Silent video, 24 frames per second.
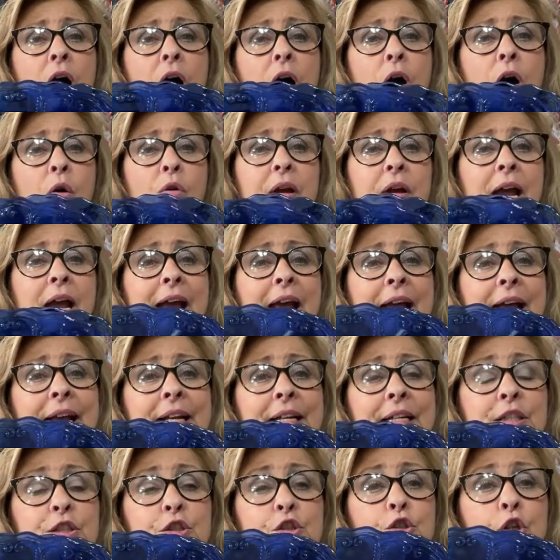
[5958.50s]

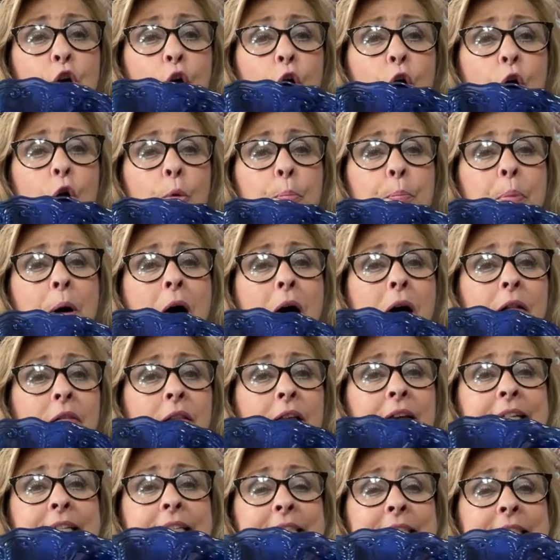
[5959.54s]
Okay, so
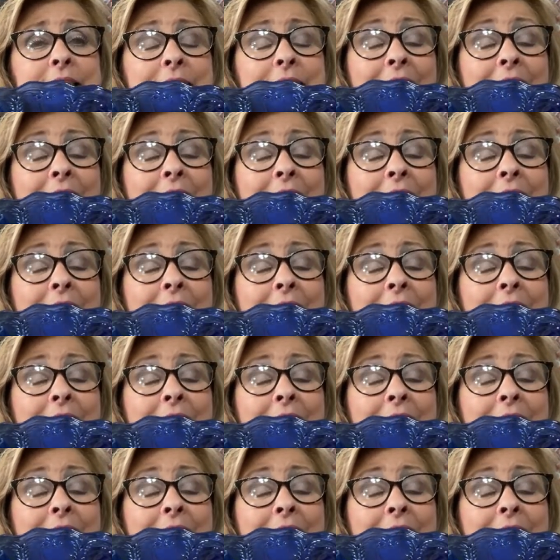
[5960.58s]
Paula is